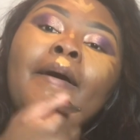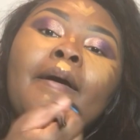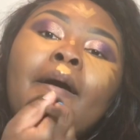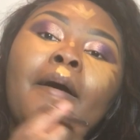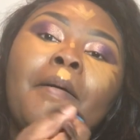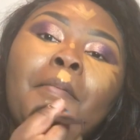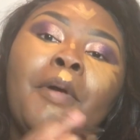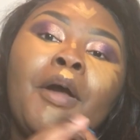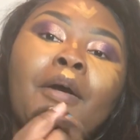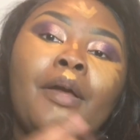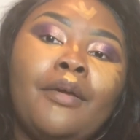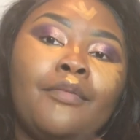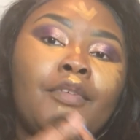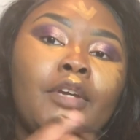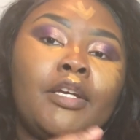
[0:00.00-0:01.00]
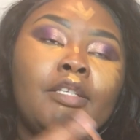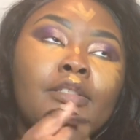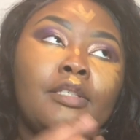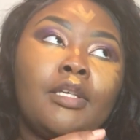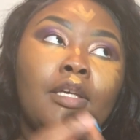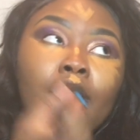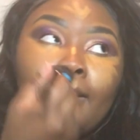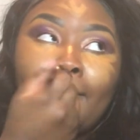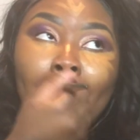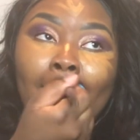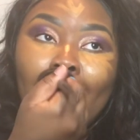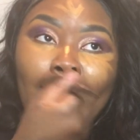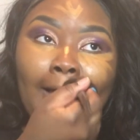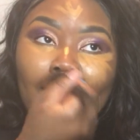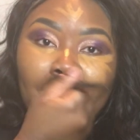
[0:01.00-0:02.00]
However, it did
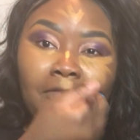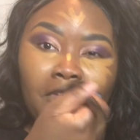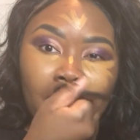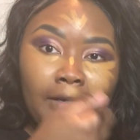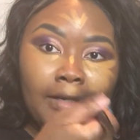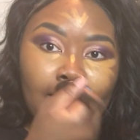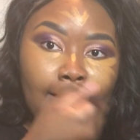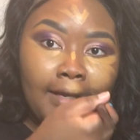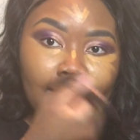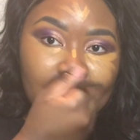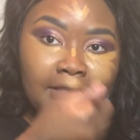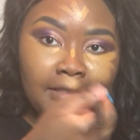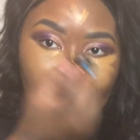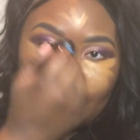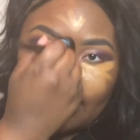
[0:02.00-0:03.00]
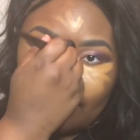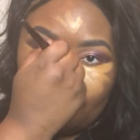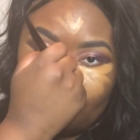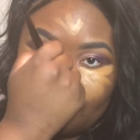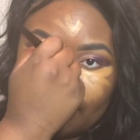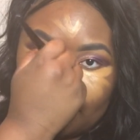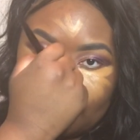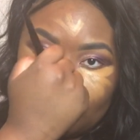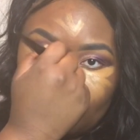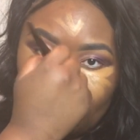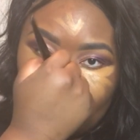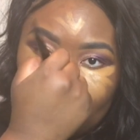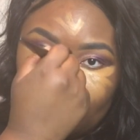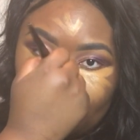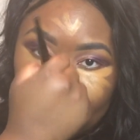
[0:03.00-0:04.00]
apply very nicely. It was
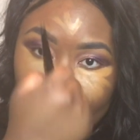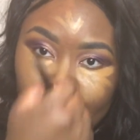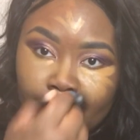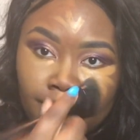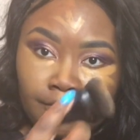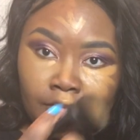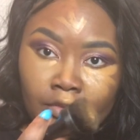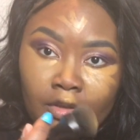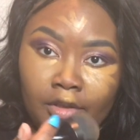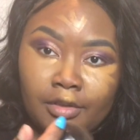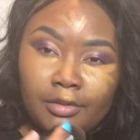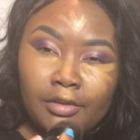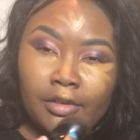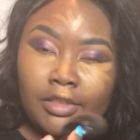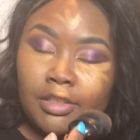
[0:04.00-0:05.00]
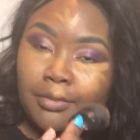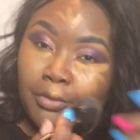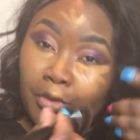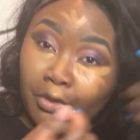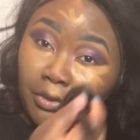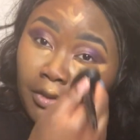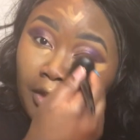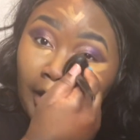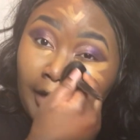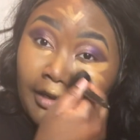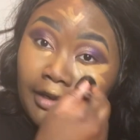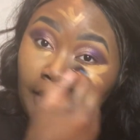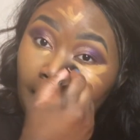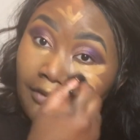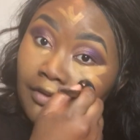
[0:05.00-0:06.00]
really smooth. I
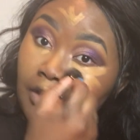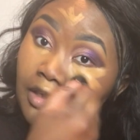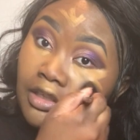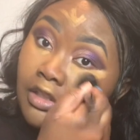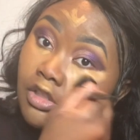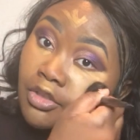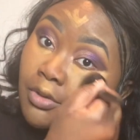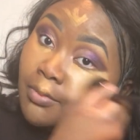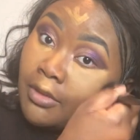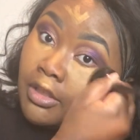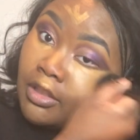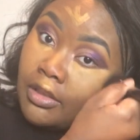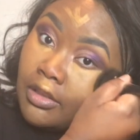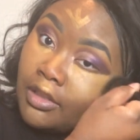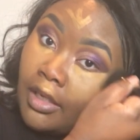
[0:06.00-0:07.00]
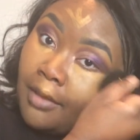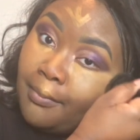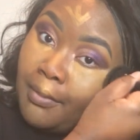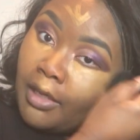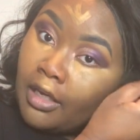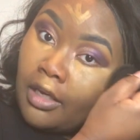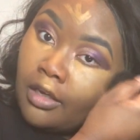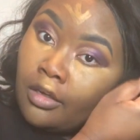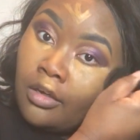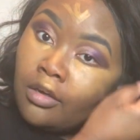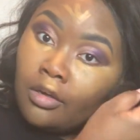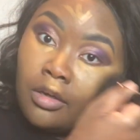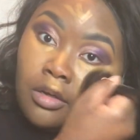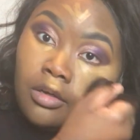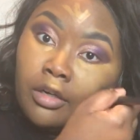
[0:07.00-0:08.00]
didn't have any issues with it skipping
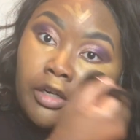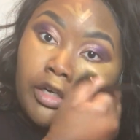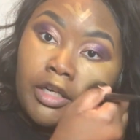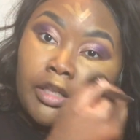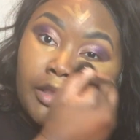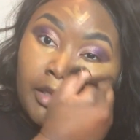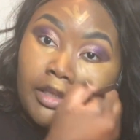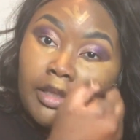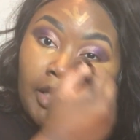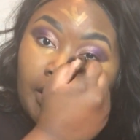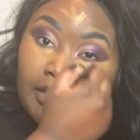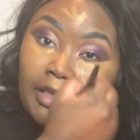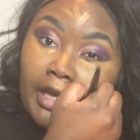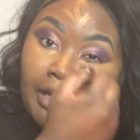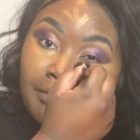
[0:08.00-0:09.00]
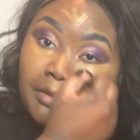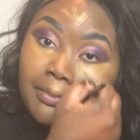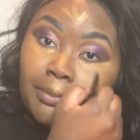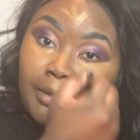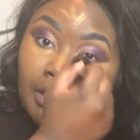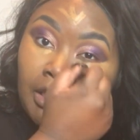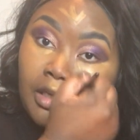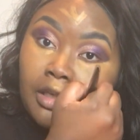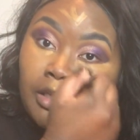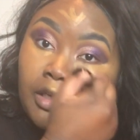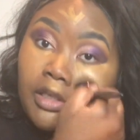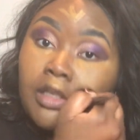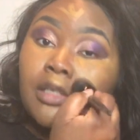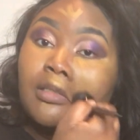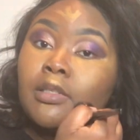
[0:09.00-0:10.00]
or anything like that. It was pretty good.